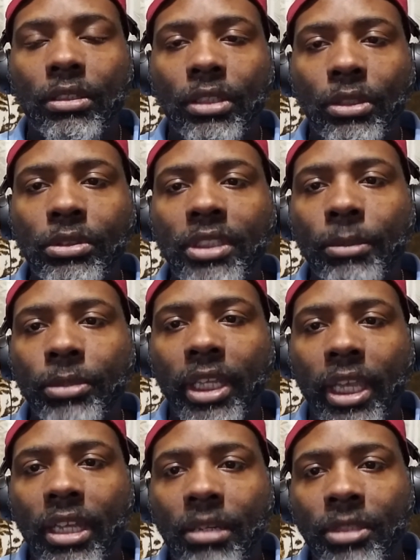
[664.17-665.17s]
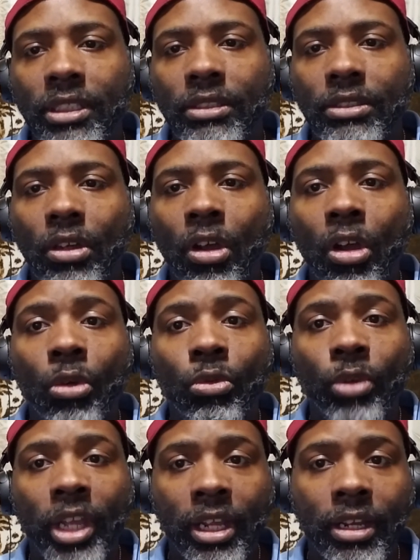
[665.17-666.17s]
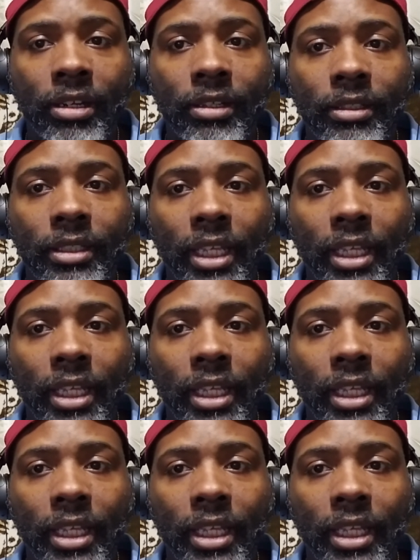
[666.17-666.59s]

Those type of academies are rare,